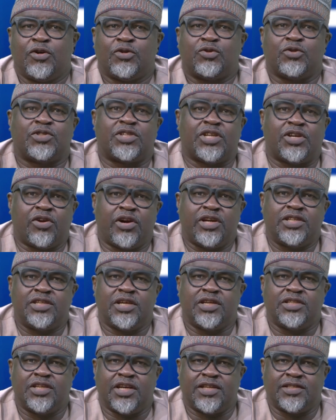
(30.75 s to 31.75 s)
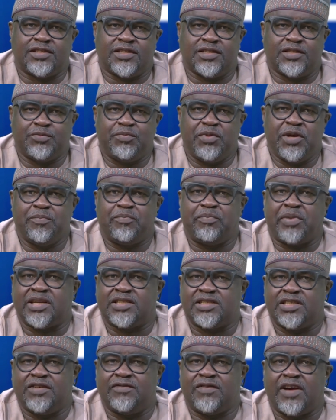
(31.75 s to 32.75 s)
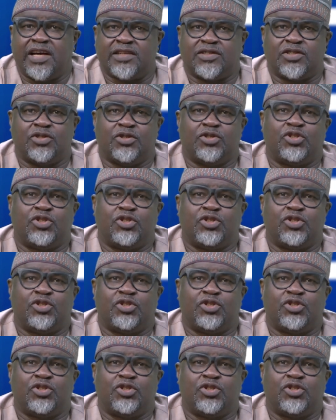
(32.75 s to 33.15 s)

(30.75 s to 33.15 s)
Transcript: to security agencies being perceived as